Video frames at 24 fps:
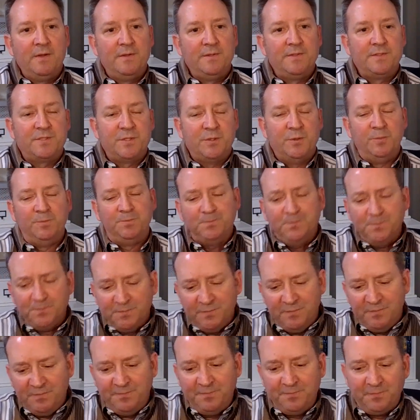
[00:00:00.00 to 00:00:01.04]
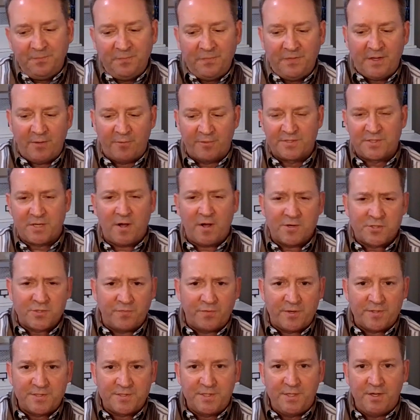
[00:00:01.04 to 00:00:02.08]
So there was
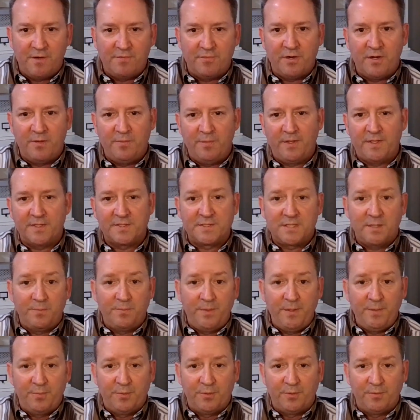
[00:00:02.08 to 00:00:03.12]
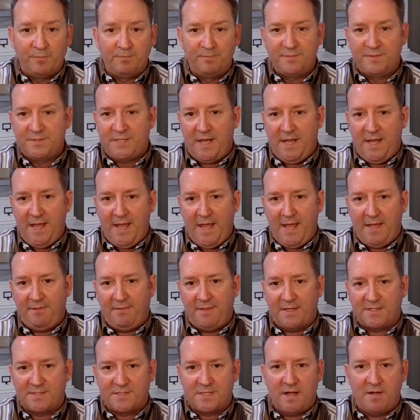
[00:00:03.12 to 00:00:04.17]
controversy over it because some people say, hey,
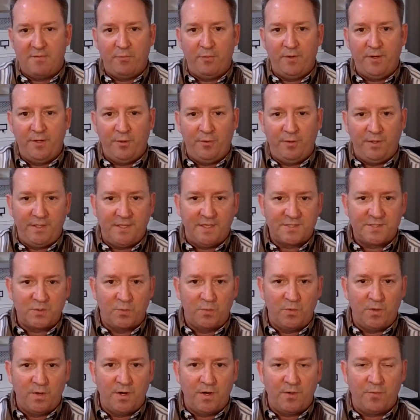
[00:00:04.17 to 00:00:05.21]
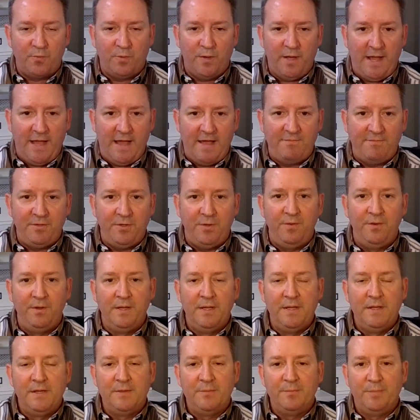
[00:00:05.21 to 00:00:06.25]
that's not real, it doesn't work, what have you.
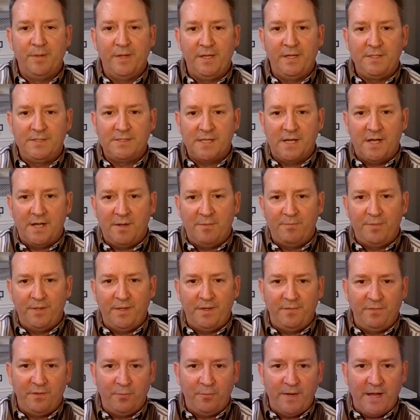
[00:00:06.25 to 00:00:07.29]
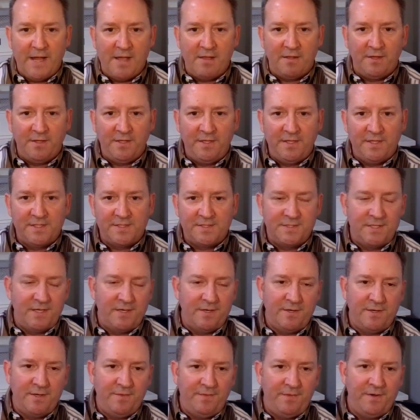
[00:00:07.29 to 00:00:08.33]
But the reality is
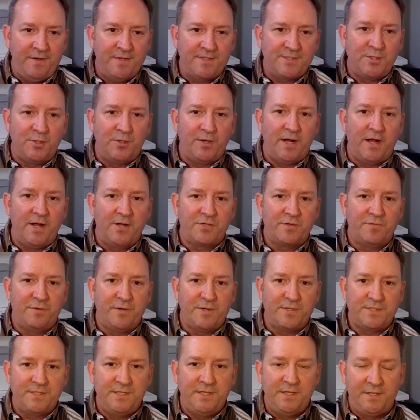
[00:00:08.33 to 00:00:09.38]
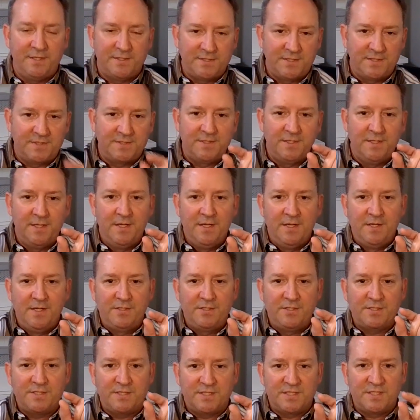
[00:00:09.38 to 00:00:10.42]
there is no controversy because it's
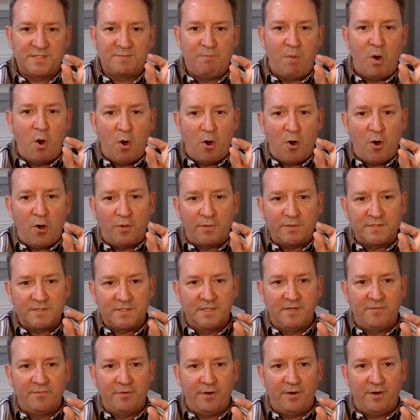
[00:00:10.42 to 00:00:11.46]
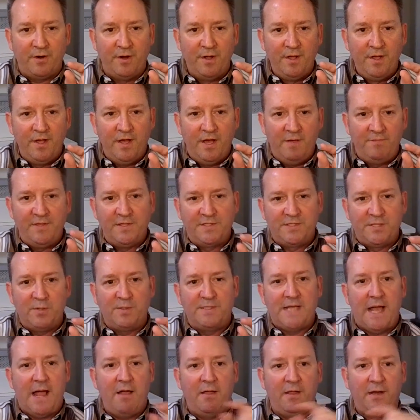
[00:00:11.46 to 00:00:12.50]
just a small sliver of the
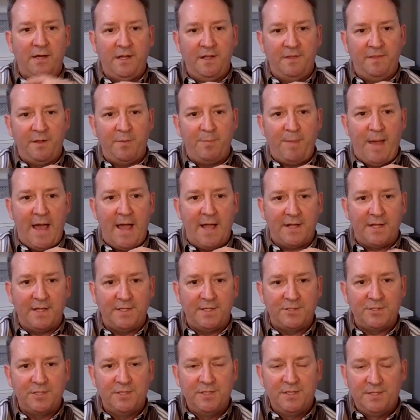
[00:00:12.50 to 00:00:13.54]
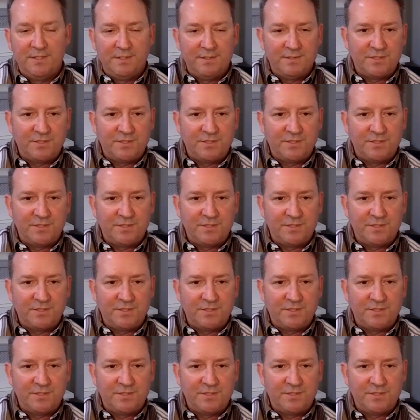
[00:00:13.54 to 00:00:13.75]
totality of the package.